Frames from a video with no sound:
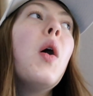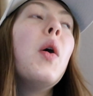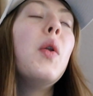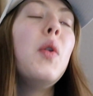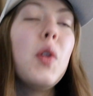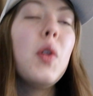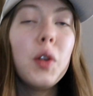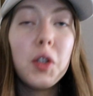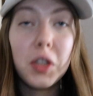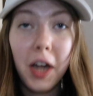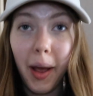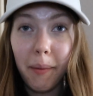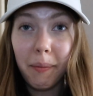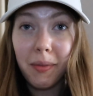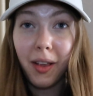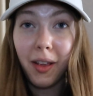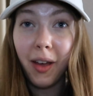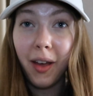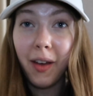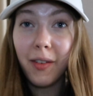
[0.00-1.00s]
new
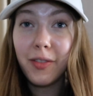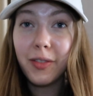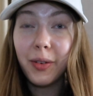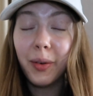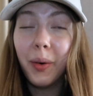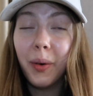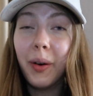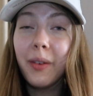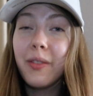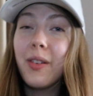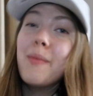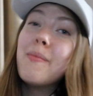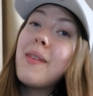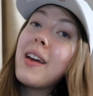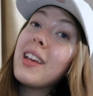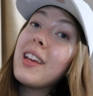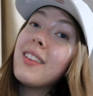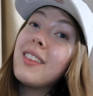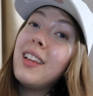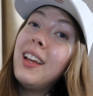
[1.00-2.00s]
chapter full of
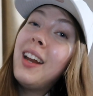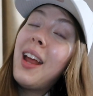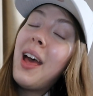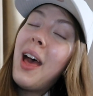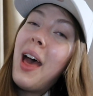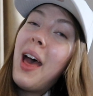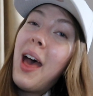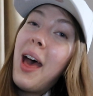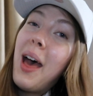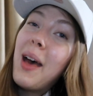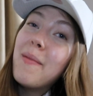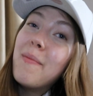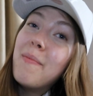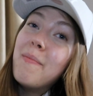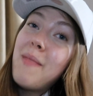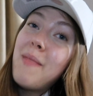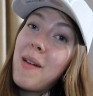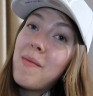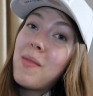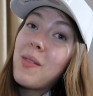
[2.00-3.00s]
amazing
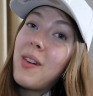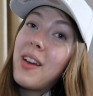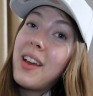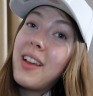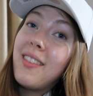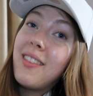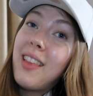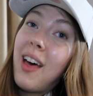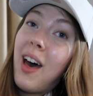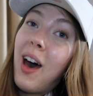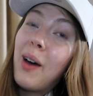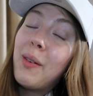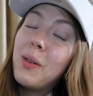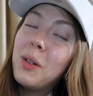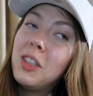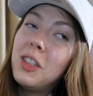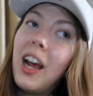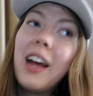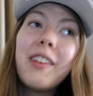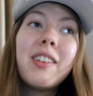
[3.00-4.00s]
memories that I will
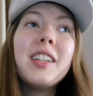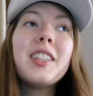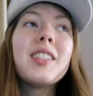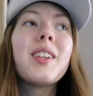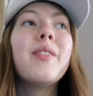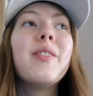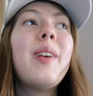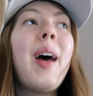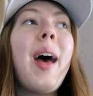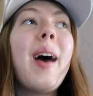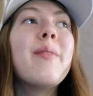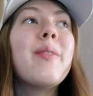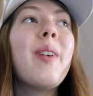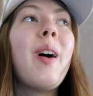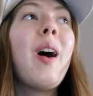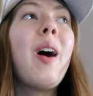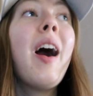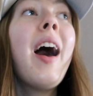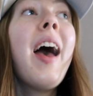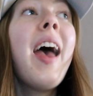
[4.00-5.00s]
cherish
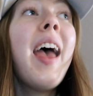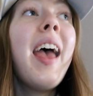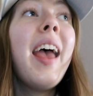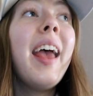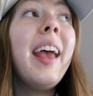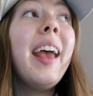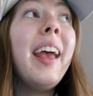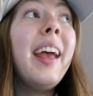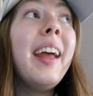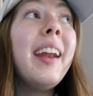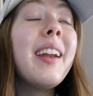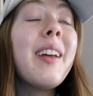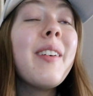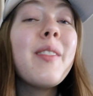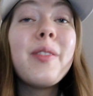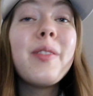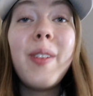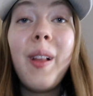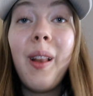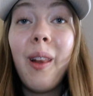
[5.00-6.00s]
forever in
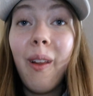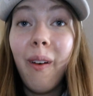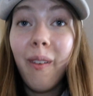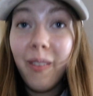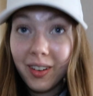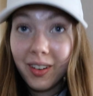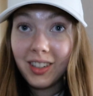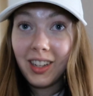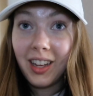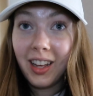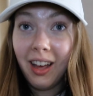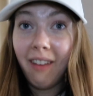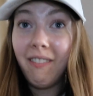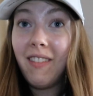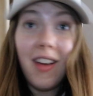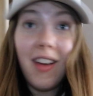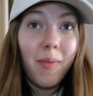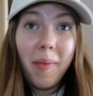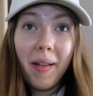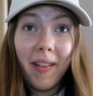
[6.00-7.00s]
Florida. I've
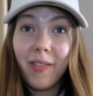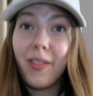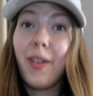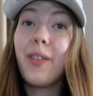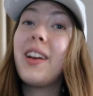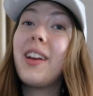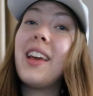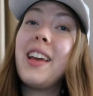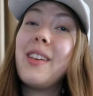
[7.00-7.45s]
never been to Florida